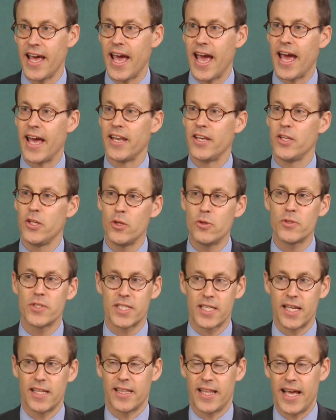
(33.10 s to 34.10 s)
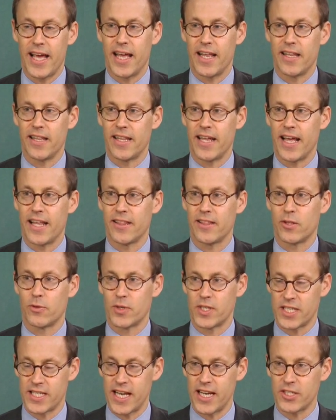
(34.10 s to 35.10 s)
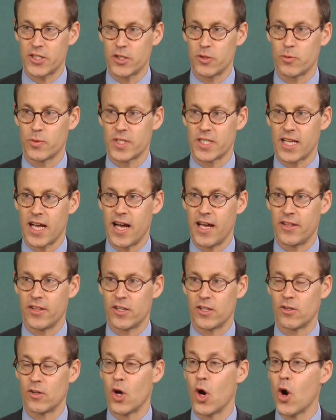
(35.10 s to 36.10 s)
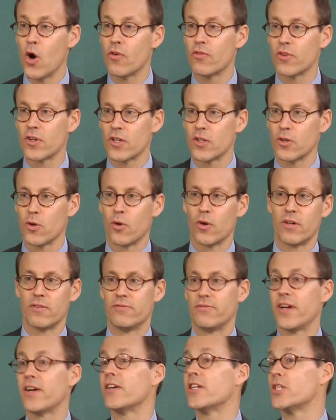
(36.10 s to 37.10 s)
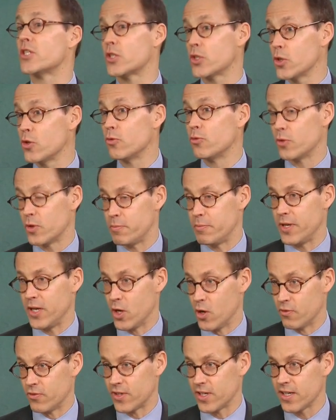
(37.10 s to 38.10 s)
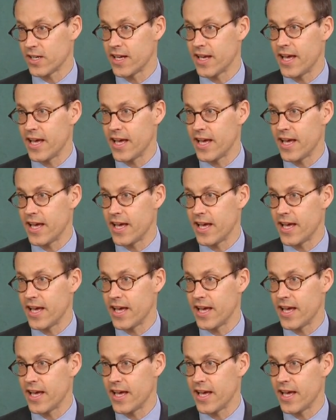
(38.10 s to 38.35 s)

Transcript: and you said then that the recession was either over or very soon would be over.